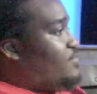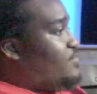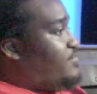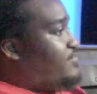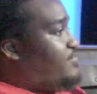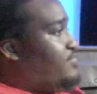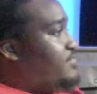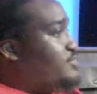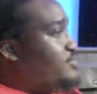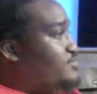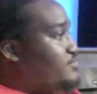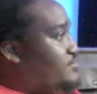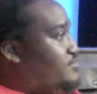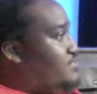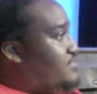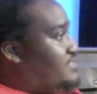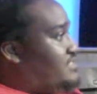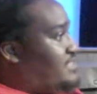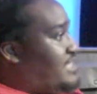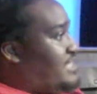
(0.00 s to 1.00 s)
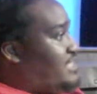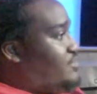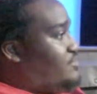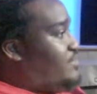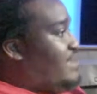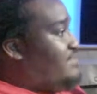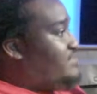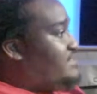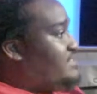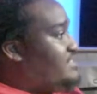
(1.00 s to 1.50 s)
With visuals, it's like
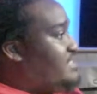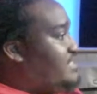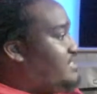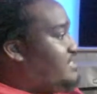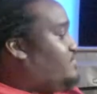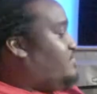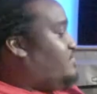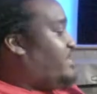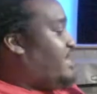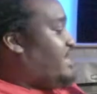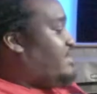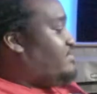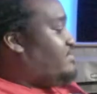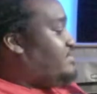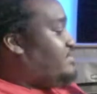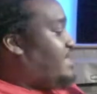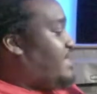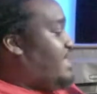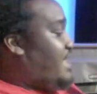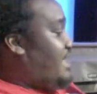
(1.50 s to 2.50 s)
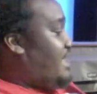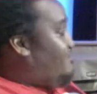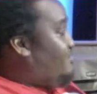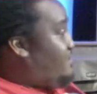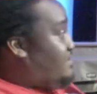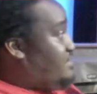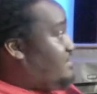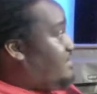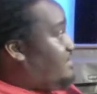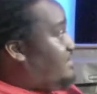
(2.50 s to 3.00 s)
you have to take into account
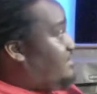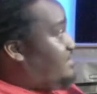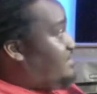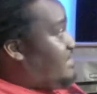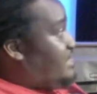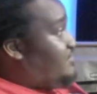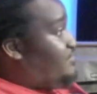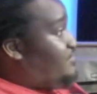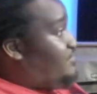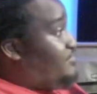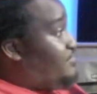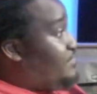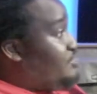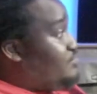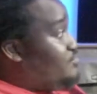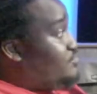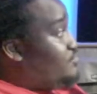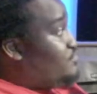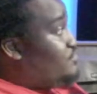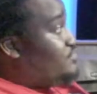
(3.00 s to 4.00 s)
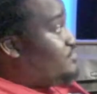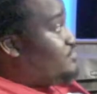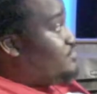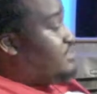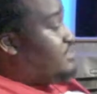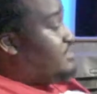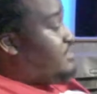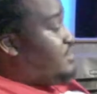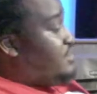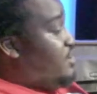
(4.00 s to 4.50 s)
everything, like visuals,
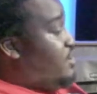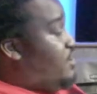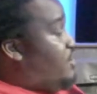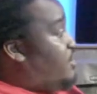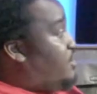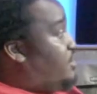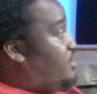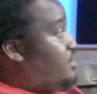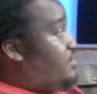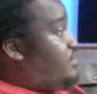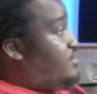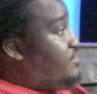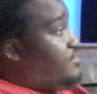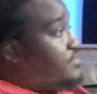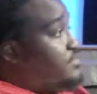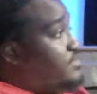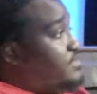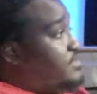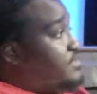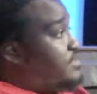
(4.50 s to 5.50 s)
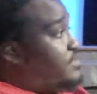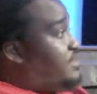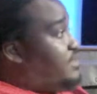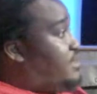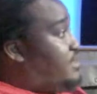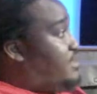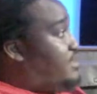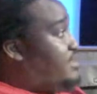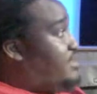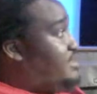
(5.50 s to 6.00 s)
audio,
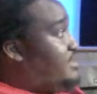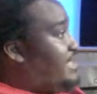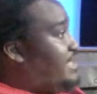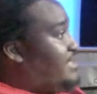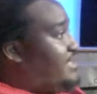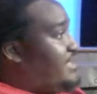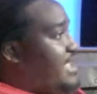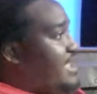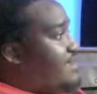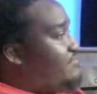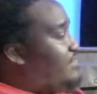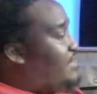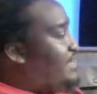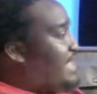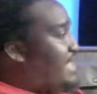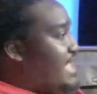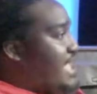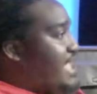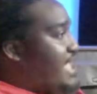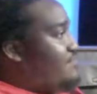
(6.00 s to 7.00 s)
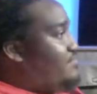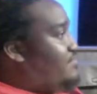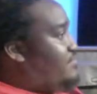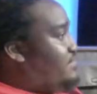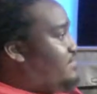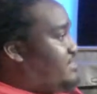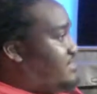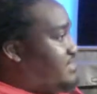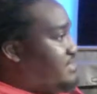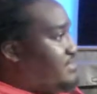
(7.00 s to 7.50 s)
color, like
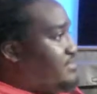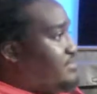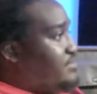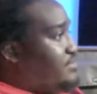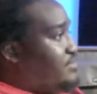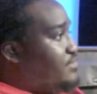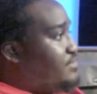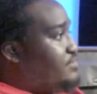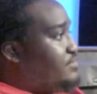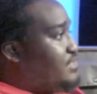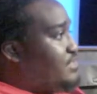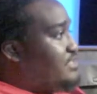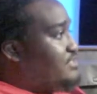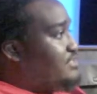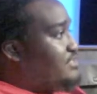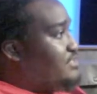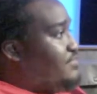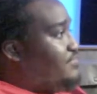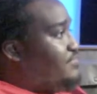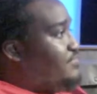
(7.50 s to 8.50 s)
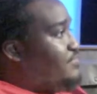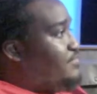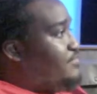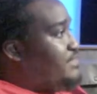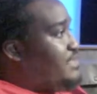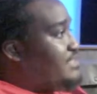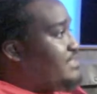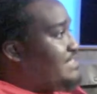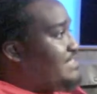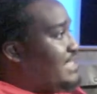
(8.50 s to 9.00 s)
everything, And so for
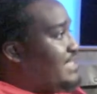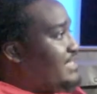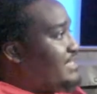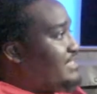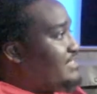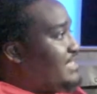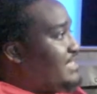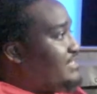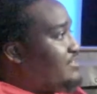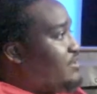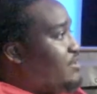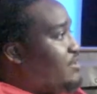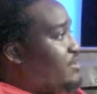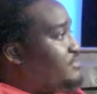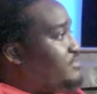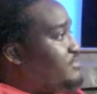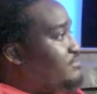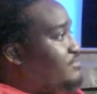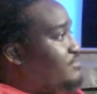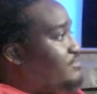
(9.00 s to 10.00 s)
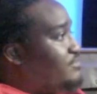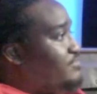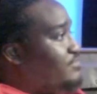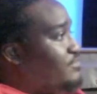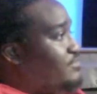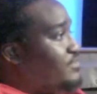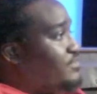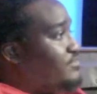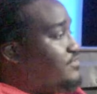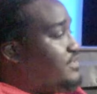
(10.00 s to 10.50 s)
me, it's like the ultimate
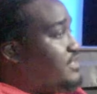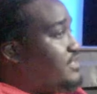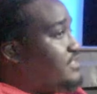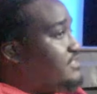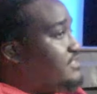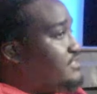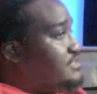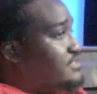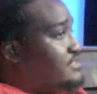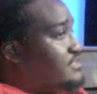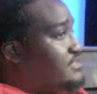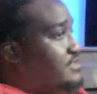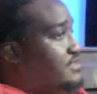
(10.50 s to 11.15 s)
form of creation.